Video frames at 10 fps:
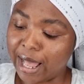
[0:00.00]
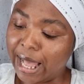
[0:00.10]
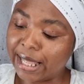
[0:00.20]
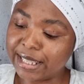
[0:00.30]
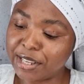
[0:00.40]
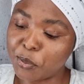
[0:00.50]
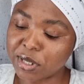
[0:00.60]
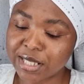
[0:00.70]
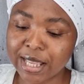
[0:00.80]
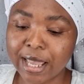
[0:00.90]
and he
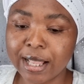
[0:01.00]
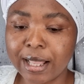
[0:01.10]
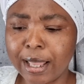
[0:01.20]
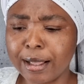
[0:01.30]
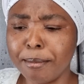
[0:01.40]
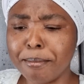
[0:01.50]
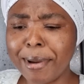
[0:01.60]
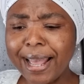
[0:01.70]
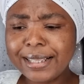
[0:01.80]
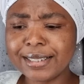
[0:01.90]
was saying, in the
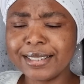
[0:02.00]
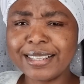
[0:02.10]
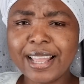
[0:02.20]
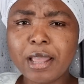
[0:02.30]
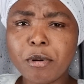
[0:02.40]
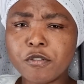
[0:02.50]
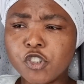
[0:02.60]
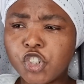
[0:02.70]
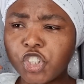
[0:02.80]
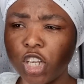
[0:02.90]
mighty name of
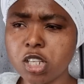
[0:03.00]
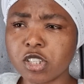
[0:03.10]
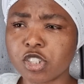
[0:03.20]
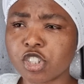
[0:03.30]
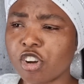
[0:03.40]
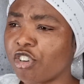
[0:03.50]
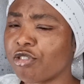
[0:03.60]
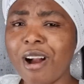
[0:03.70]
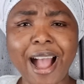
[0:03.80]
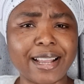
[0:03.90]
Jesus
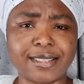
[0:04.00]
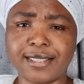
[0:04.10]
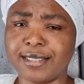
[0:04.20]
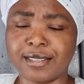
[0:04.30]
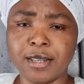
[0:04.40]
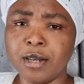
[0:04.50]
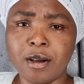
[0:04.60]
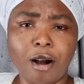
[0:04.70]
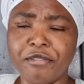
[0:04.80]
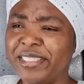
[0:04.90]
Christ
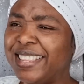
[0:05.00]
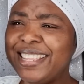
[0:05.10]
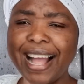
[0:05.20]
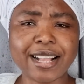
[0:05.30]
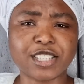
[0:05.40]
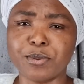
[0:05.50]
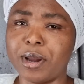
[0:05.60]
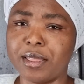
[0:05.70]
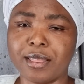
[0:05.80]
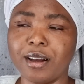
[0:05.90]
of
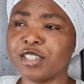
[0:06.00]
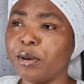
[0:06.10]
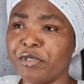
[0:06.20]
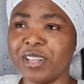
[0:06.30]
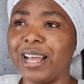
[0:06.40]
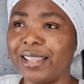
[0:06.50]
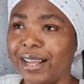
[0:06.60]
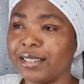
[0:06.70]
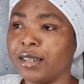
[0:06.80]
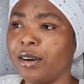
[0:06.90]
Nazareth, or something like
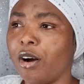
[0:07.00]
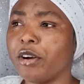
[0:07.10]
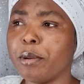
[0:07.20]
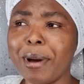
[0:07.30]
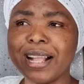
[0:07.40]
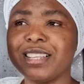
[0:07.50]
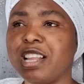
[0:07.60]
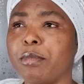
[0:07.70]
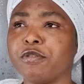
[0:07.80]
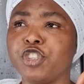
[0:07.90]
that, or in the mighty
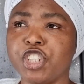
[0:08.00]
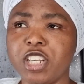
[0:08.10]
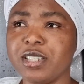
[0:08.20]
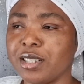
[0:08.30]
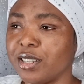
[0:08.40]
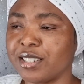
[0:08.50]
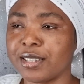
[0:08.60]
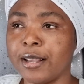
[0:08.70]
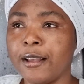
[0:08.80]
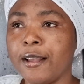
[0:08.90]
name of Jesus.